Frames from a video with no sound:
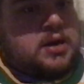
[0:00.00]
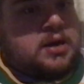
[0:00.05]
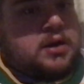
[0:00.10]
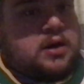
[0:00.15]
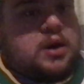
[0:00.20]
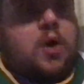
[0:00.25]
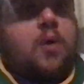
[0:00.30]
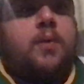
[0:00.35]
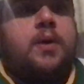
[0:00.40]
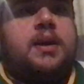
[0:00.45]

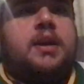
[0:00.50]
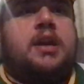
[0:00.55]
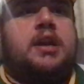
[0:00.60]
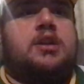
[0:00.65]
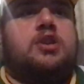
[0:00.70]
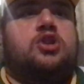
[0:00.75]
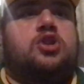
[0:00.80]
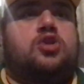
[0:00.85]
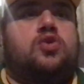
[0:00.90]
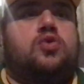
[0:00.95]
going
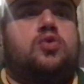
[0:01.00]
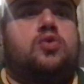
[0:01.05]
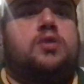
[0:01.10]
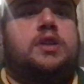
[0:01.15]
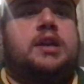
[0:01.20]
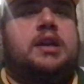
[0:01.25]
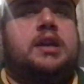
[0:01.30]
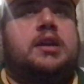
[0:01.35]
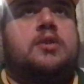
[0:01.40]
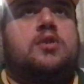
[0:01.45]
into
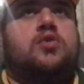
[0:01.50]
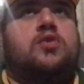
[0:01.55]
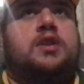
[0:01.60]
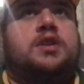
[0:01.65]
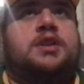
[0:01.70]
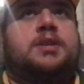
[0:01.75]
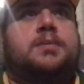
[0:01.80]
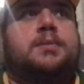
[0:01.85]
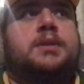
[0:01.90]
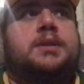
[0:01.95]
the
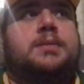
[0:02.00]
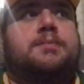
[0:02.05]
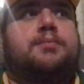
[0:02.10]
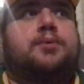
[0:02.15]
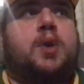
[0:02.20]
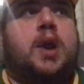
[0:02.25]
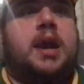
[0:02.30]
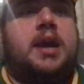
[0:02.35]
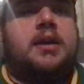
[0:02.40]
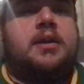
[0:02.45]
Christmas
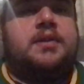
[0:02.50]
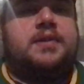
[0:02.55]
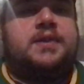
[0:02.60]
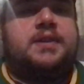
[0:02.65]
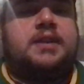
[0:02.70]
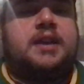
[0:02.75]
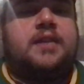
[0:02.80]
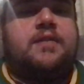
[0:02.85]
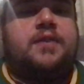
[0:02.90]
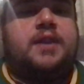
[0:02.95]
break and
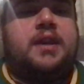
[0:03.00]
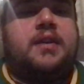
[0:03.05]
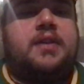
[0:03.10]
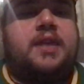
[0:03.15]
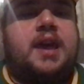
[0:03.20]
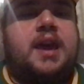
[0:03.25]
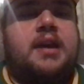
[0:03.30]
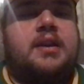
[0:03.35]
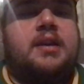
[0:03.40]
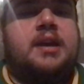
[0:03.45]
stuff like
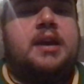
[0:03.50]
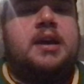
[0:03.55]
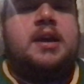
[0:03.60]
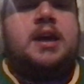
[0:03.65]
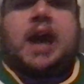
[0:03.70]
that,